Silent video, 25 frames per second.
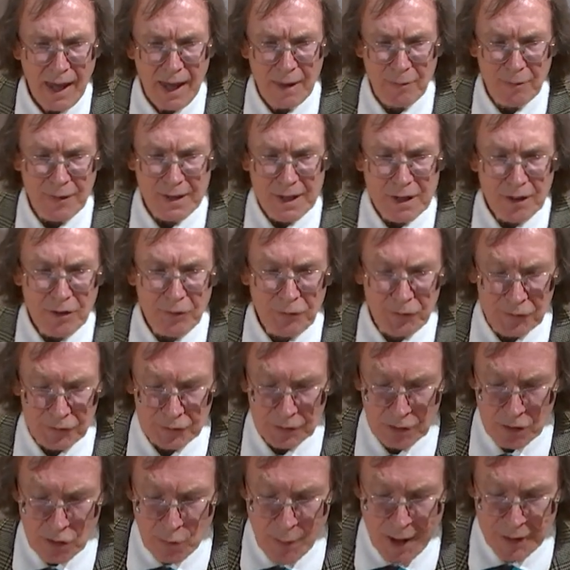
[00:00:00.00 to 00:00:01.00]
And
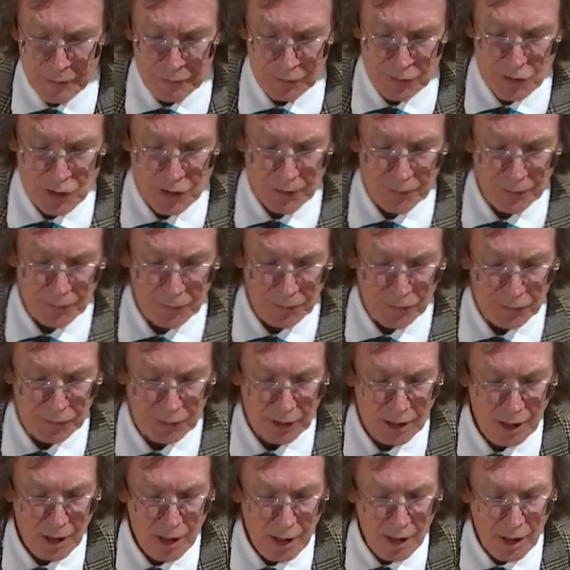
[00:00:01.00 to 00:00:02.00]
these
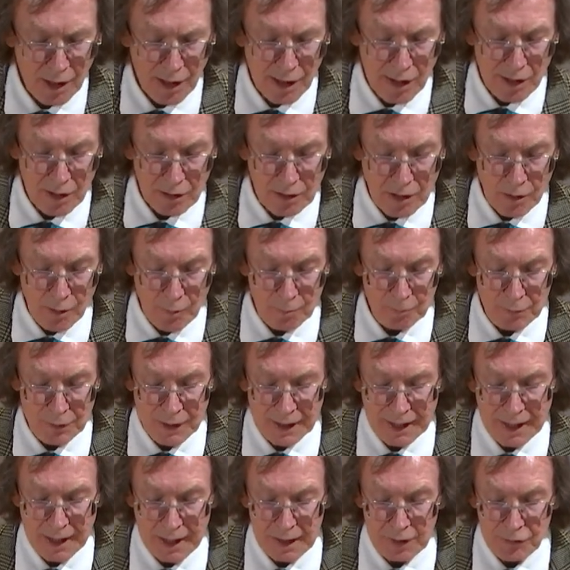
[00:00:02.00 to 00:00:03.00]
questions are
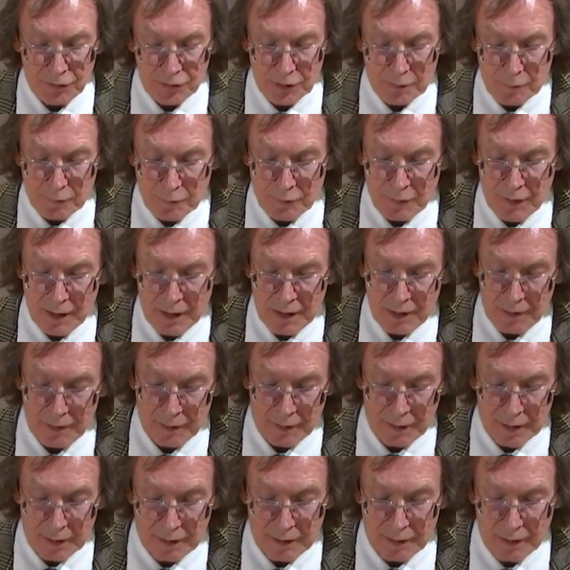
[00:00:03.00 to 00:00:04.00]
complicated
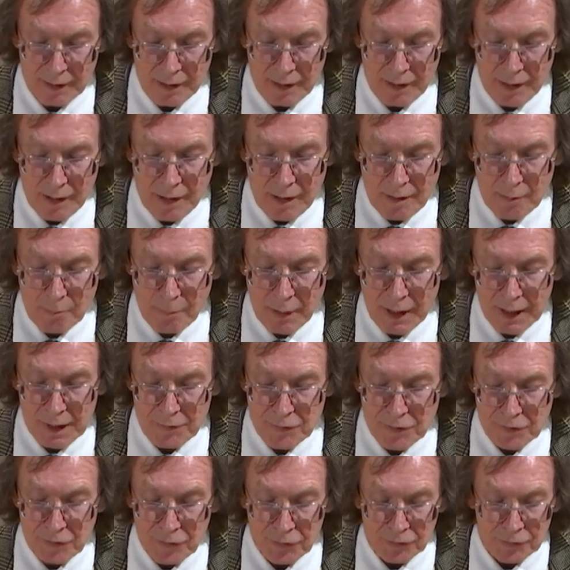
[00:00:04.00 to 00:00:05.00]
further
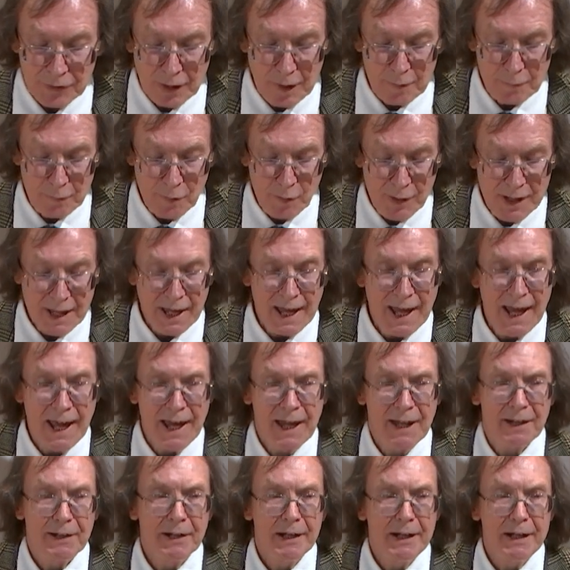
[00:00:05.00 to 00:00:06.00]
by the discovery at
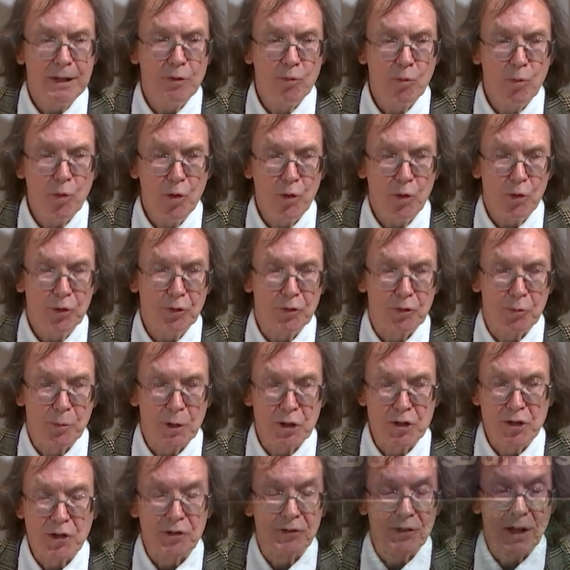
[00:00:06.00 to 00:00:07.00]
Henley Wood,
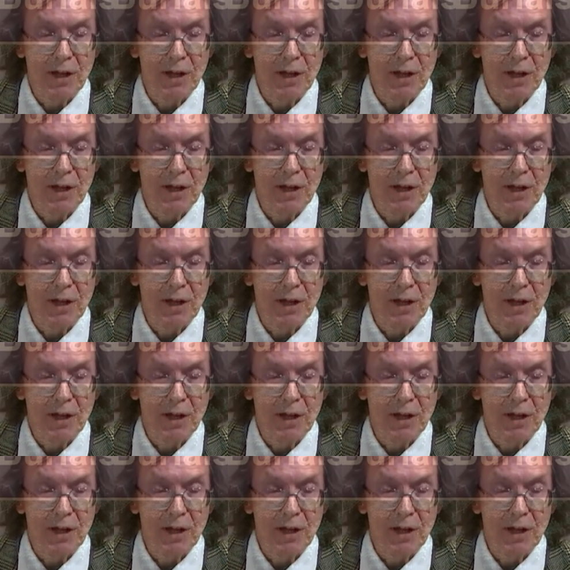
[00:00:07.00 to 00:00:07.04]
which